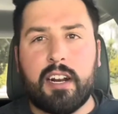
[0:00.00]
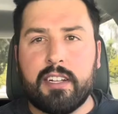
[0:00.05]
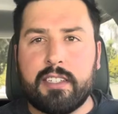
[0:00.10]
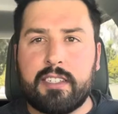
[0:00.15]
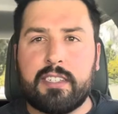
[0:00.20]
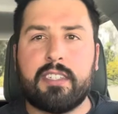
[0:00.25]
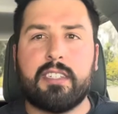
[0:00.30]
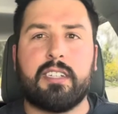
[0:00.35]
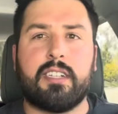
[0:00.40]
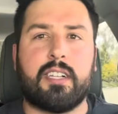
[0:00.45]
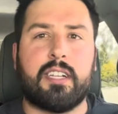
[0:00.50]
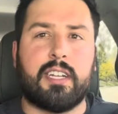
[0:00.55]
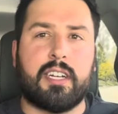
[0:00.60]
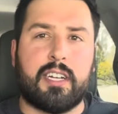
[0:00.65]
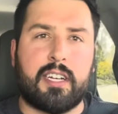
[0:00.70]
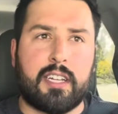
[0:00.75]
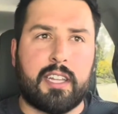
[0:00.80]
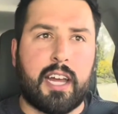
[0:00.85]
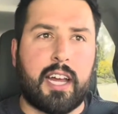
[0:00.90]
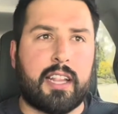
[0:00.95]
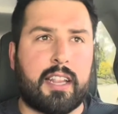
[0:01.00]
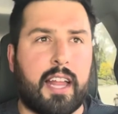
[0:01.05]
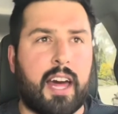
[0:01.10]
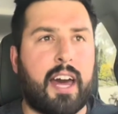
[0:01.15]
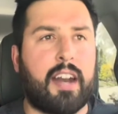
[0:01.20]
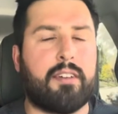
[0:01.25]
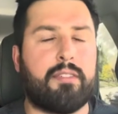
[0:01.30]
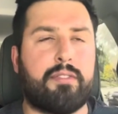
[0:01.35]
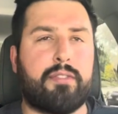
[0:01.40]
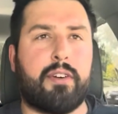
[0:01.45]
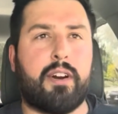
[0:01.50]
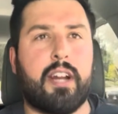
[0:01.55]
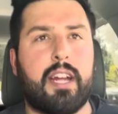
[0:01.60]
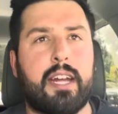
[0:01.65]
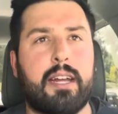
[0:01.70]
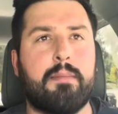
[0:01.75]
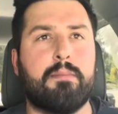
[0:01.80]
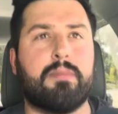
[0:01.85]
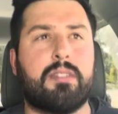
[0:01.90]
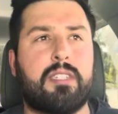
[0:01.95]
It's still that ladder frame,